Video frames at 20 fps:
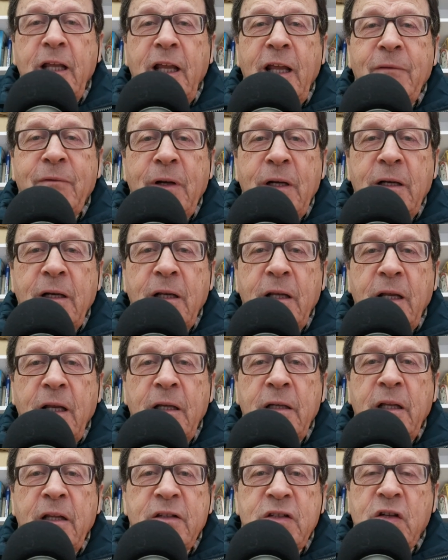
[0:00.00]
even
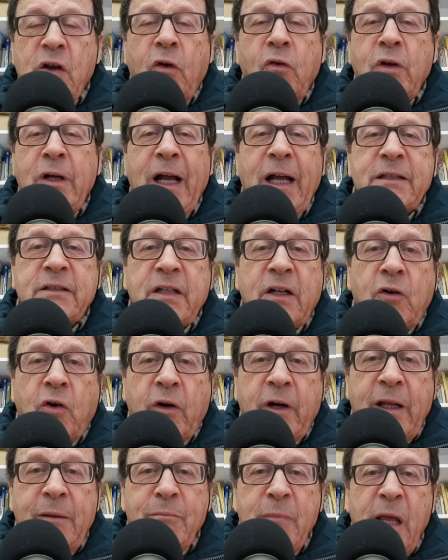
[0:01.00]
in its own
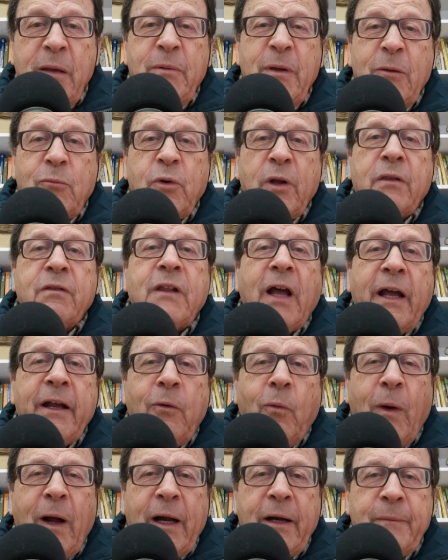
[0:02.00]
category, maybe with
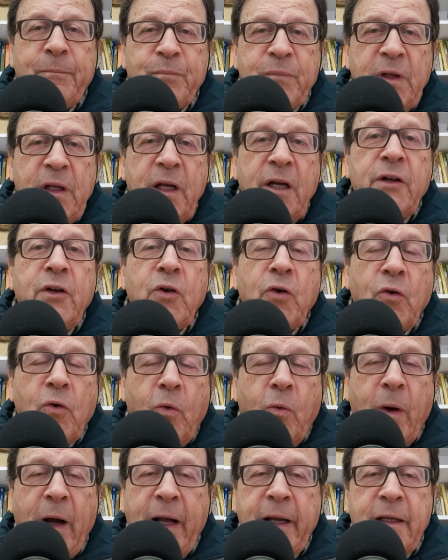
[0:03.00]
Taiwan and
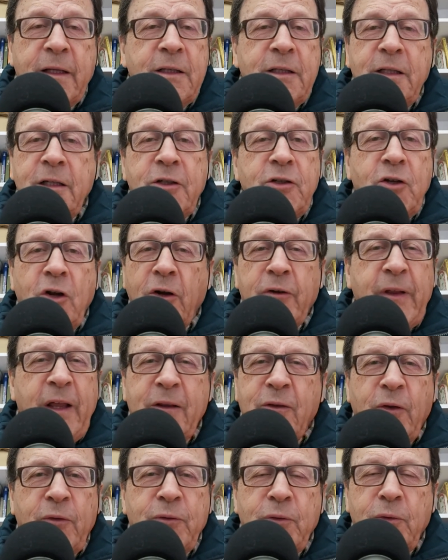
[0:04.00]
Uruguay. No,
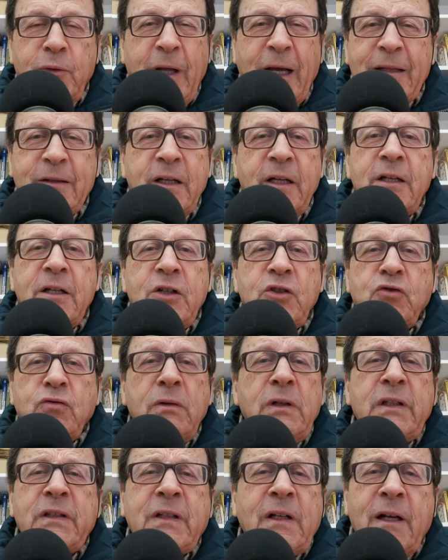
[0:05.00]
they don't do that.
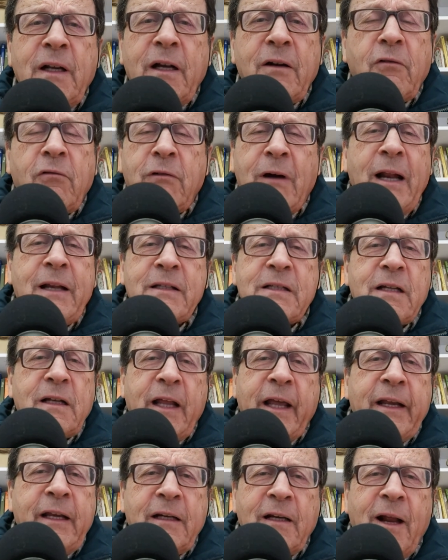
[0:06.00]
Switzerland runs
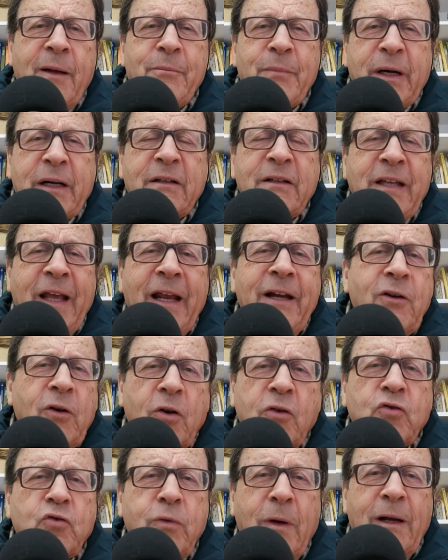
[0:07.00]
like number 10
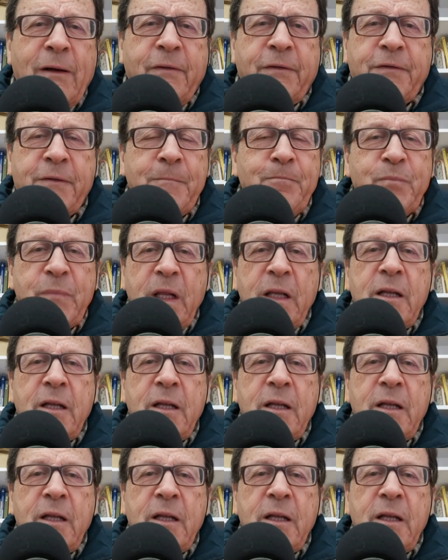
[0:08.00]
or 12